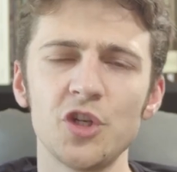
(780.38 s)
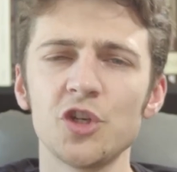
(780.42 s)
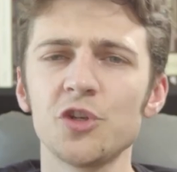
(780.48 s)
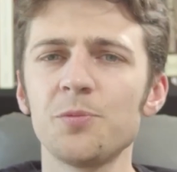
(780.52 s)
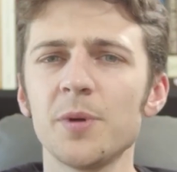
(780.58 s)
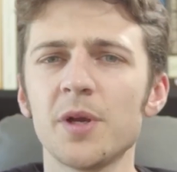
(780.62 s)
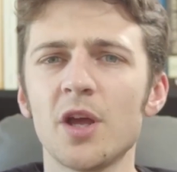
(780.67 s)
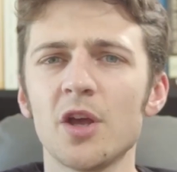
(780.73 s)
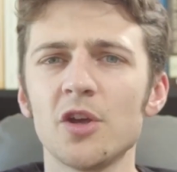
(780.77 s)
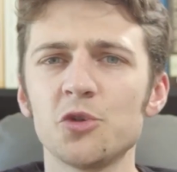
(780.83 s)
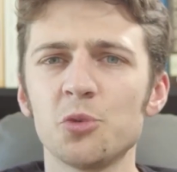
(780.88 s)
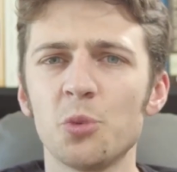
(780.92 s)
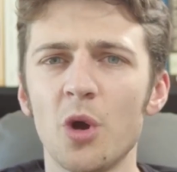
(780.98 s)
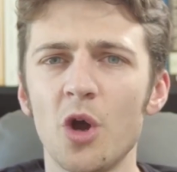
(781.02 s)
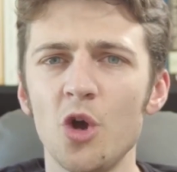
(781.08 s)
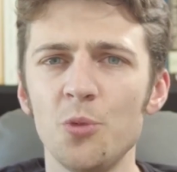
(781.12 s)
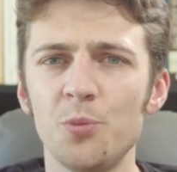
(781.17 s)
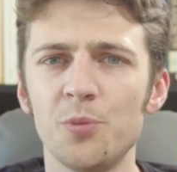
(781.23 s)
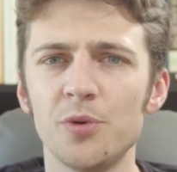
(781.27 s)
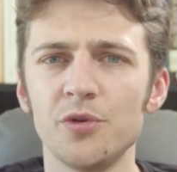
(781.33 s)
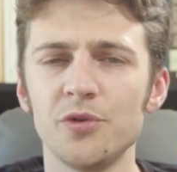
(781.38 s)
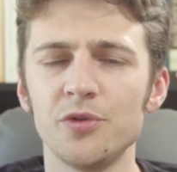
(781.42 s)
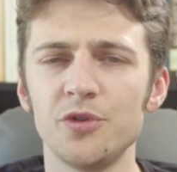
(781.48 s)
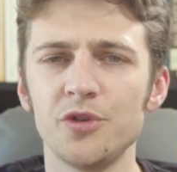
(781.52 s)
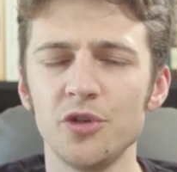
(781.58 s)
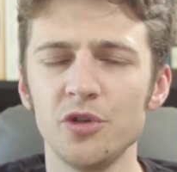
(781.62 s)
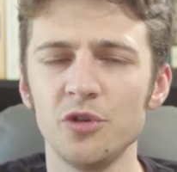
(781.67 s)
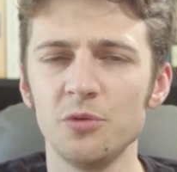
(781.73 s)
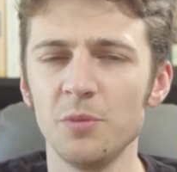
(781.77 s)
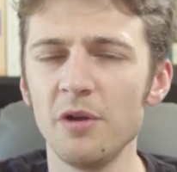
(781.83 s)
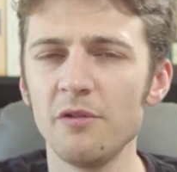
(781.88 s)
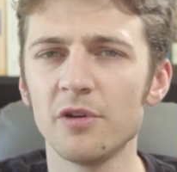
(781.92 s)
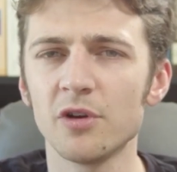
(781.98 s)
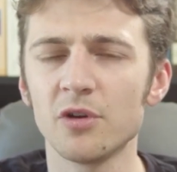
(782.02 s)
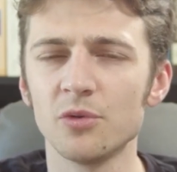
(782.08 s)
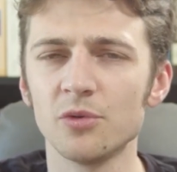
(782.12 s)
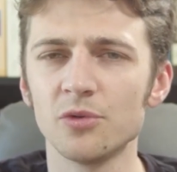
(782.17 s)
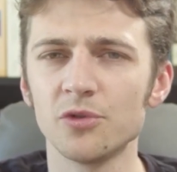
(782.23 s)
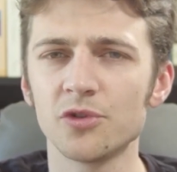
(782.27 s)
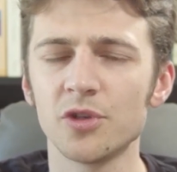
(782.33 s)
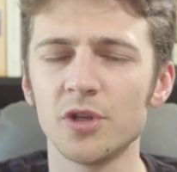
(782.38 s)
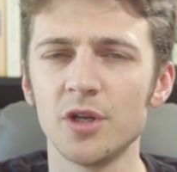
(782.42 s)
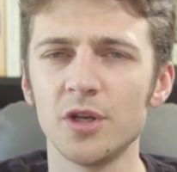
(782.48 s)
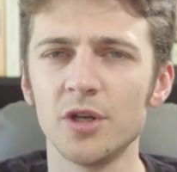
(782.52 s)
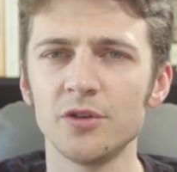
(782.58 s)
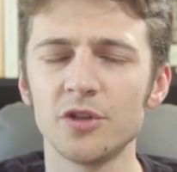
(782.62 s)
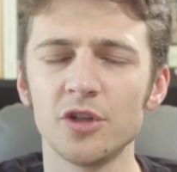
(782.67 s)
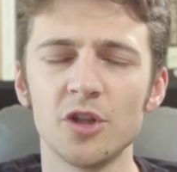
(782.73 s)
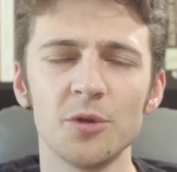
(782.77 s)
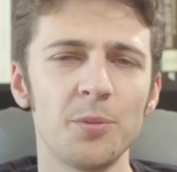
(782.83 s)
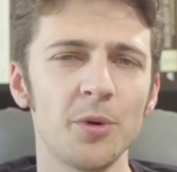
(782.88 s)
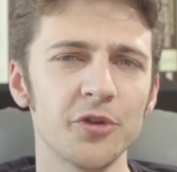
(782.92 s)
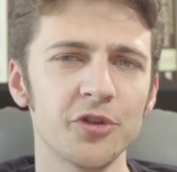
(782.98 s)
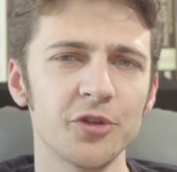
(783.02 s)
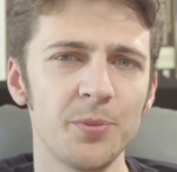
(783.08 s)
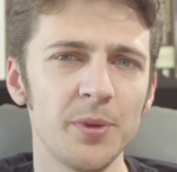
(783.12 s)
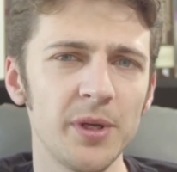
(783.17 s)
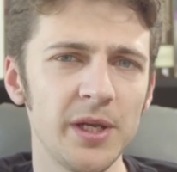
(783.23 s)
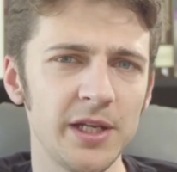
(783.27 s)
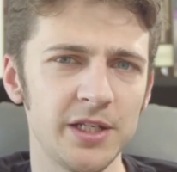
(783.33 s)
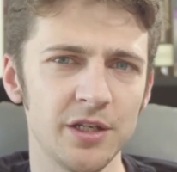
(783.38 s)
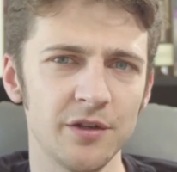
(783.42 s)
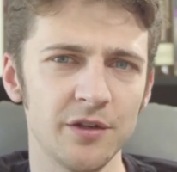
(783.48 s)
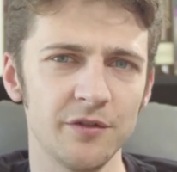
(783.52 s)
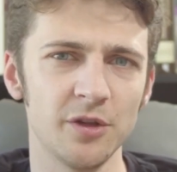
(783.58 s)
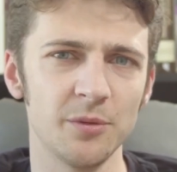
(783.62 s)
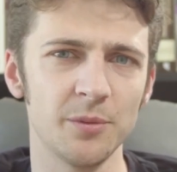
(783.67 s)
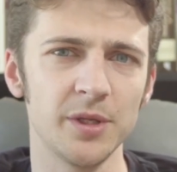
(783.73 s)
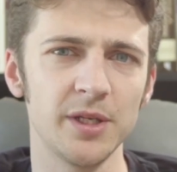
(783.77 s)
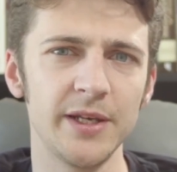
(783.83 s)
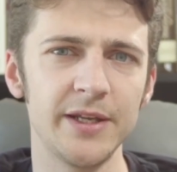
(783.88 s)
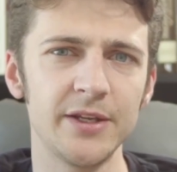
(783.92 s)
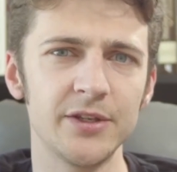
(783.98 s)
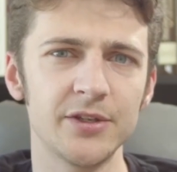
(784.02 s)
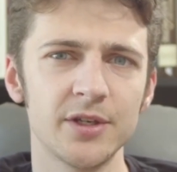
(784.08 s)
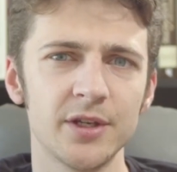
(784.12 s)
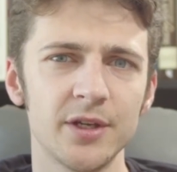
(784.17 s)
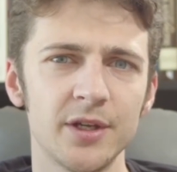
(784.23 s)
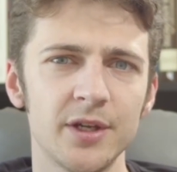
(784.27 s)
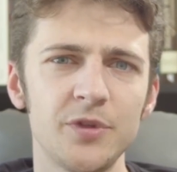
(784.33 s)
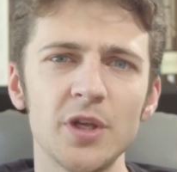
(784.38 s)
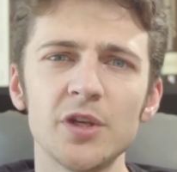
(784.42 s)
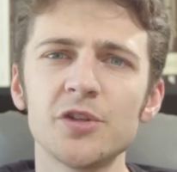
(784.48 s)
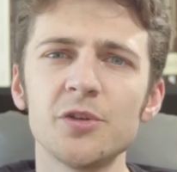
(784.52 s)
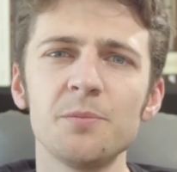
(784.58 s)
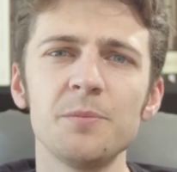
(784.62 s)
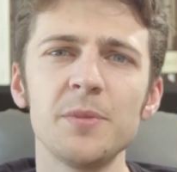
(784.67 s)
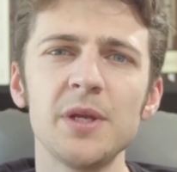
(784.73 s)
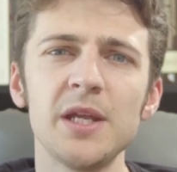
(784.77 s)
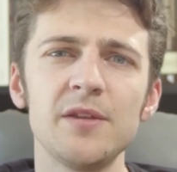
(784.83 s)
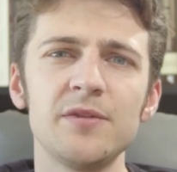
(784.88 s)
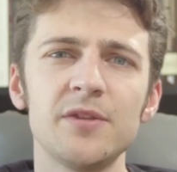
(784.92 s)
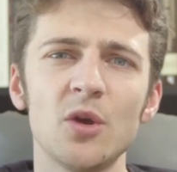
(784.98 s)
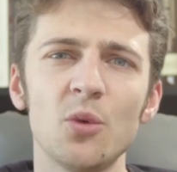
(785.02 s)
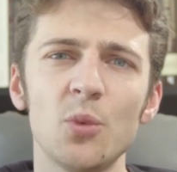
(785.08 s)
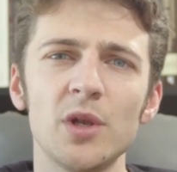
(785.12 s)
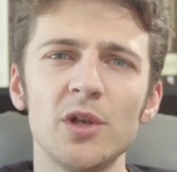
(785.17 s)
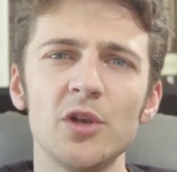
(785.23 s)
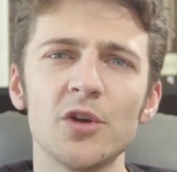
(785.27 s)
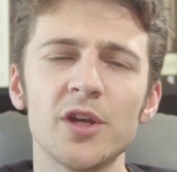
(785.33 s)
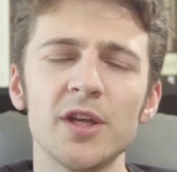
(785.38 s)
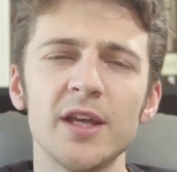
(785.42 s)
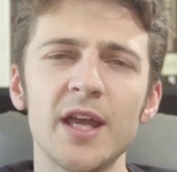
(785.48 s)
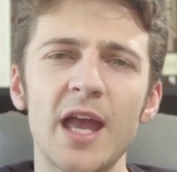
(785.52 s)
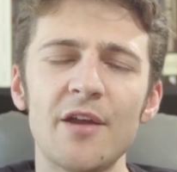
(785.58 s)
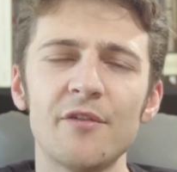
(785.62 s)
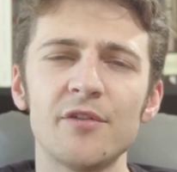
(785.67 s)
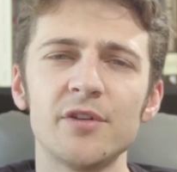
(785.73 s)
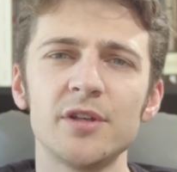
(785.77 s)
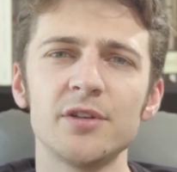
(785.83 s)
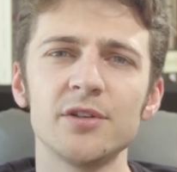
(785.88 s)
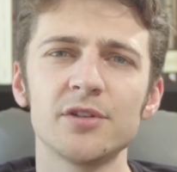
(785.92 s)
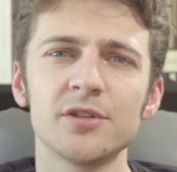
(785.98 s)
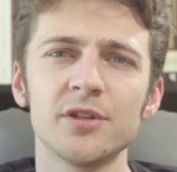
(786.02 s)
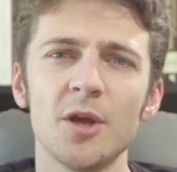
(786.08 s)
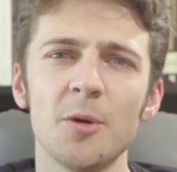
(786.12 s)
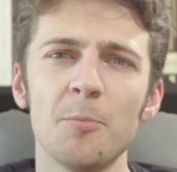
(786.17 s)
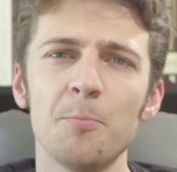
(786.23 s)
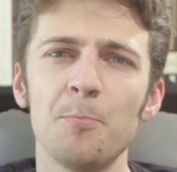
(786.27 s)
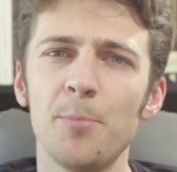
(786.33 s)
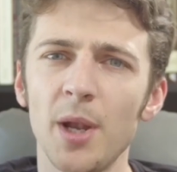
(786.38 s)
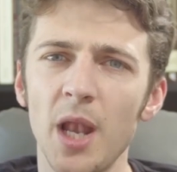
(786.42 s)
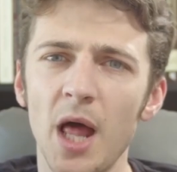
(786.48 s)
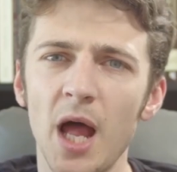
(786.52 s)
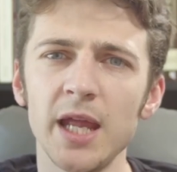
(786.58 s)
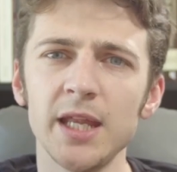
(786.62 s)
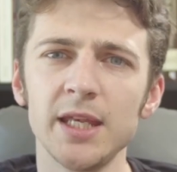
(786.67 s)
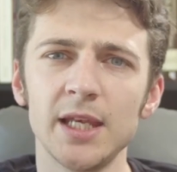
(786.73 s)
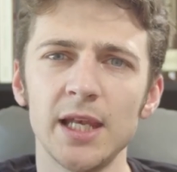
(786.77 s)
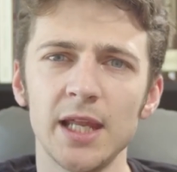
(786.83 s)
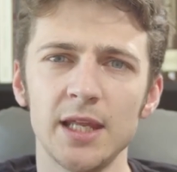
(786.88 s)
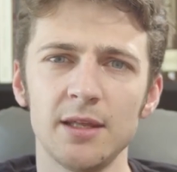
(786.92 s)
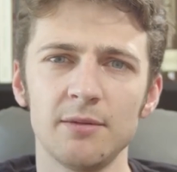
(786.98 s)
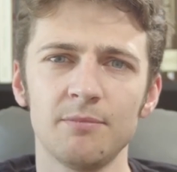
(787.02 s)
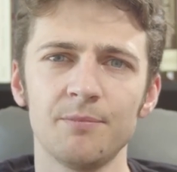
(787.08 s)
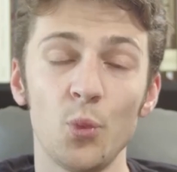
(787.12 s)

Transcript: Just because we're open to miracles, to the possibility of them at least, doesn't mean that we're looking at evidence blindly.